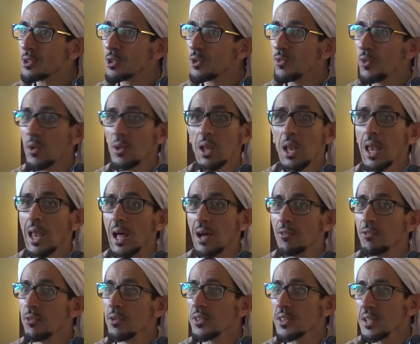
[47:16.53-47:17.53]
fall in
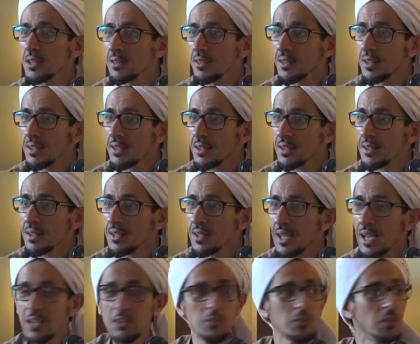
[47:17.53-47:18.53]
love with it
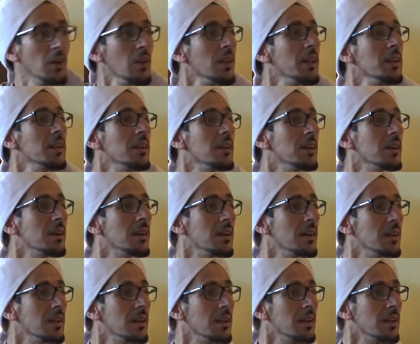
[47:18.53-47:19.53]
and fall in
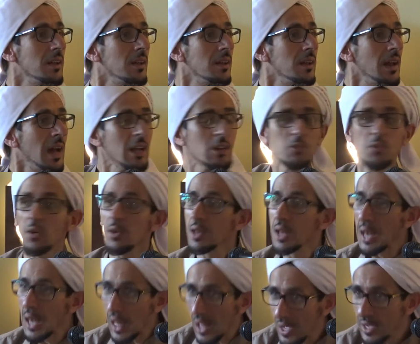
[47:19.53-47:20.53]

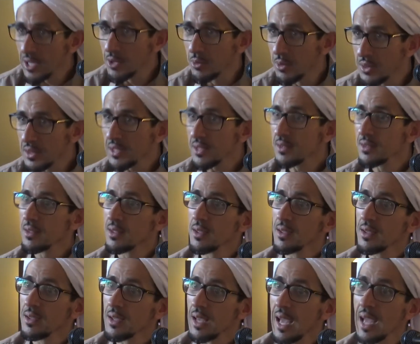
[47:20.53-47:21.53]
line with it
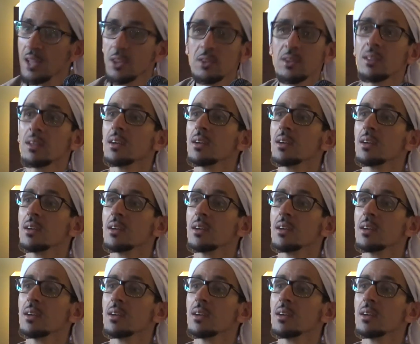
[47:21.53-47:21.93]
and